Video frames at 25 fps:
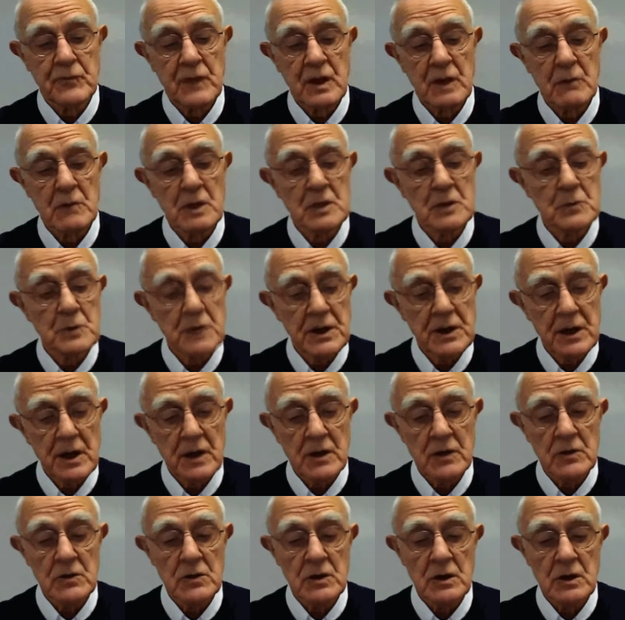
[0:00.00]
But we
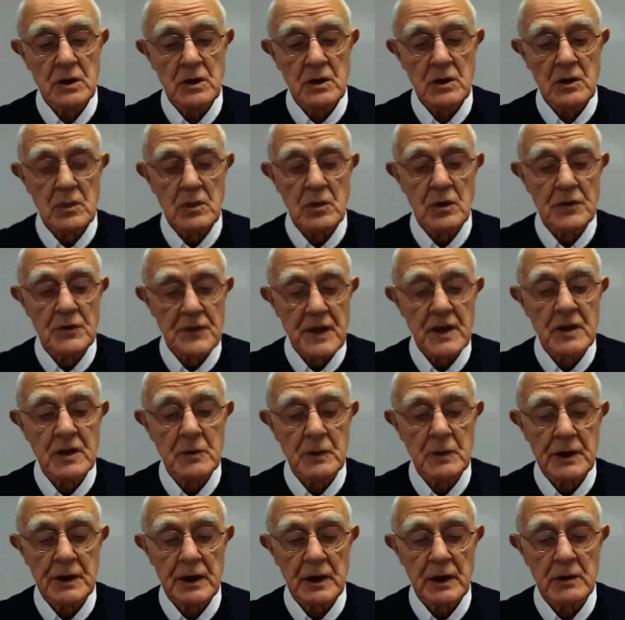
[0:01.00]
know, or think
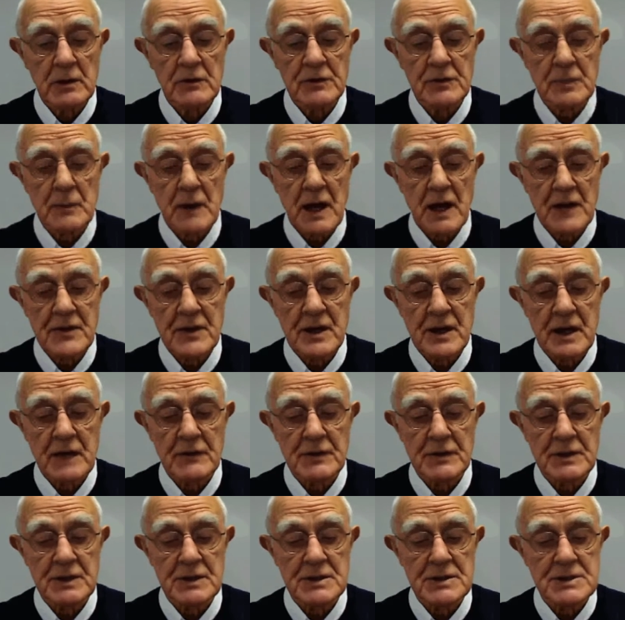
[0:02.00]
we know, from other
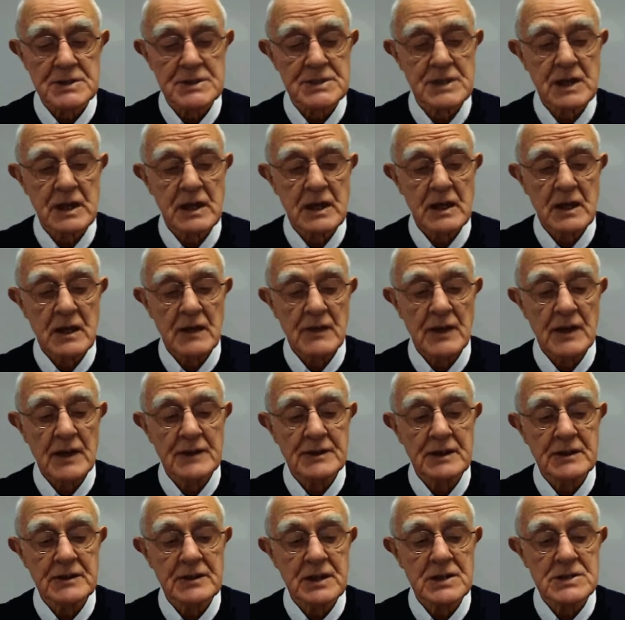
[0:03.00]
evidence that
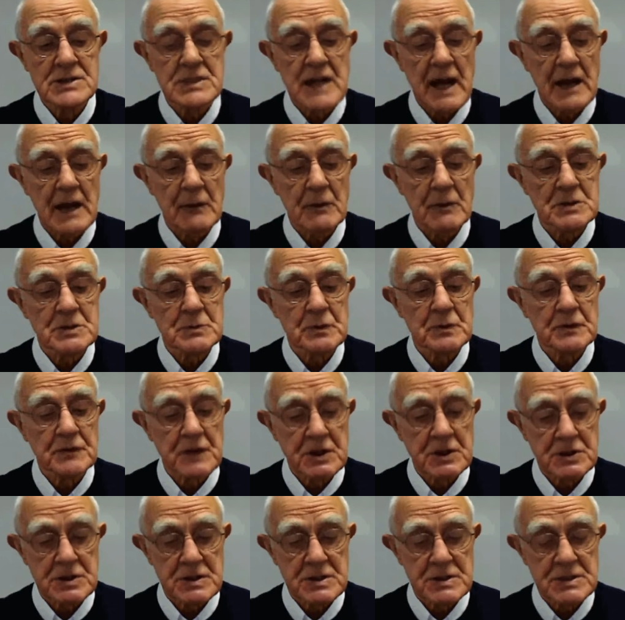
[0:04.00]
it is language
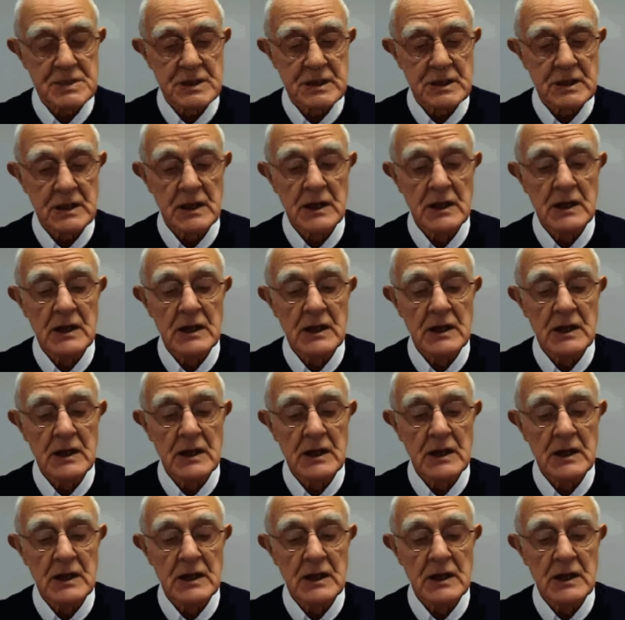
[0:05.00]
proficiency,